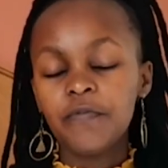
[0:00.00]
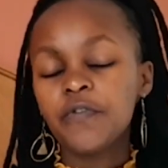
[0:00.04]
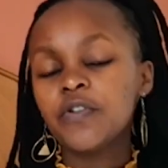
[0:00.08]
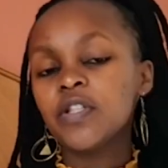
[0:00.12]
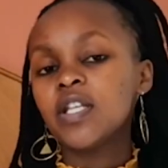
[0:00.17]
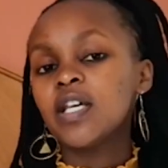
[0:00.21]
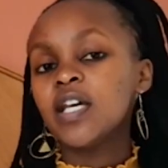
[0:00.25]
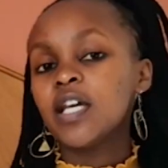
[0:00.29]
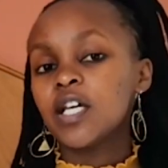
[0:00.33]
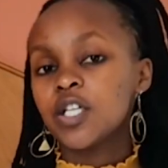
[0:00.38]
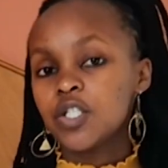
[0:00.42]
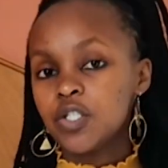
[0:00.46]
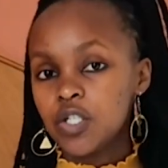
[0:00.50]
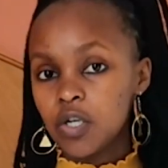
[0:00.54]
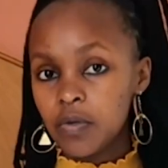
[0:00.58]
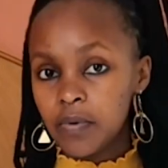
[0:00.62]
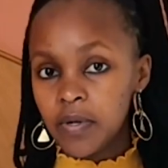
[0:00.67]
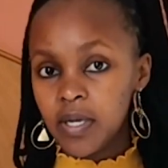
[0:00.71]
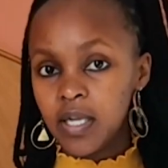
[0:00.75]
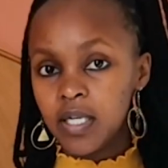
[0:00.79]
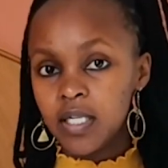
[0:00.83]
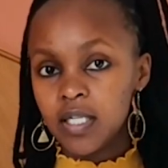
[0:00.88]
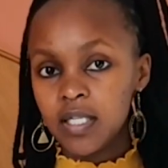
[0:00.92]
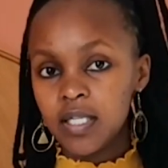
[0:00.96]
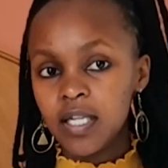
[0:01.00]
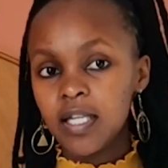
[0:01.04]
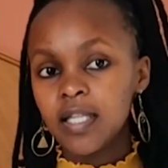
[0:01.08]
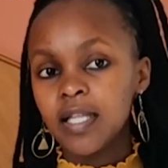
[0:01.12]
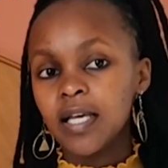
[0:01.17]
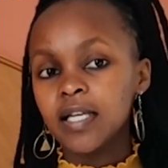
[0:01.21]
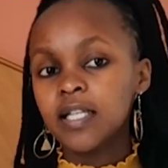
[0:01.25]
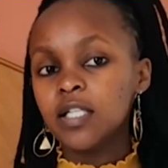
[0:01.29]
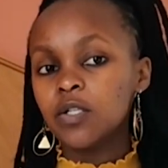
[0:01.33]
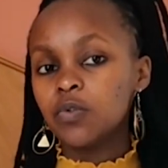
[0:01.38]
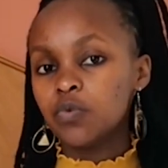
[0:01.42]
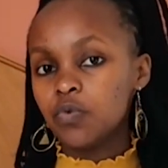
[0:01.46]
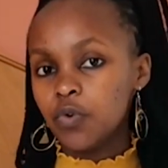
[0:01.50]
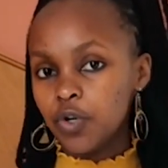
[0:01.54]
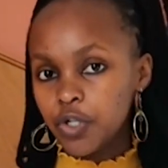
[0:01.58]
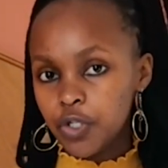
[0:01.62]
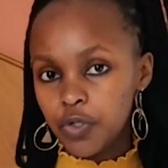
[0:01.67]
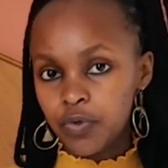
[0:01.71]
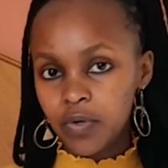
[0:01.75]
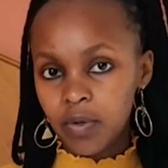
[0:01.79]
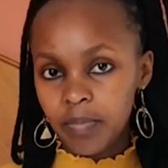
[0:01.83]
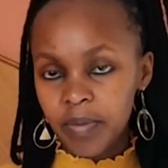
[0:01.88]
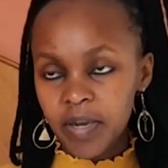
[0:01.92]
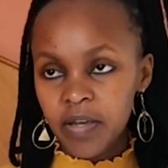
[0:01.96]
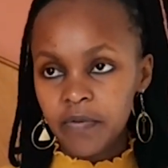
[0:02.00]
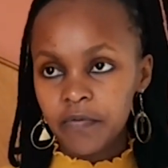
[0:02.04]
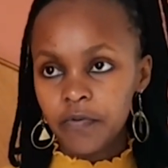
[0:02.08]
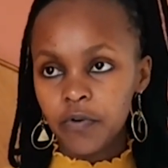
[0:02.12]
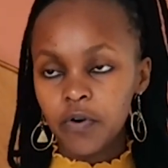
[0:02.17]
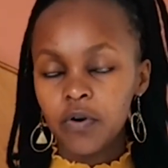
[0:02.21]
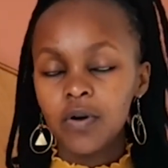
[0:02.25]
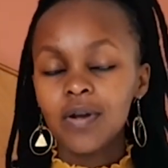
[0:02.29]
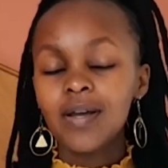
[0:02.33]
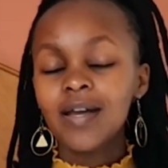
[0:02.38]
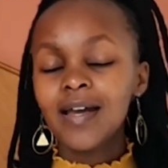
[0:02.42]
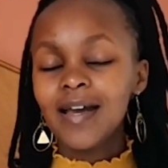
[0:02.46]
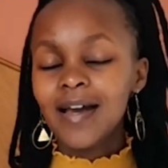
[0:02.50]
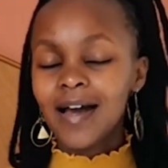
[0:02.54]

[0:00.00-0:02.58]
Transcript: for the extra weight. Then that is what you will pay for.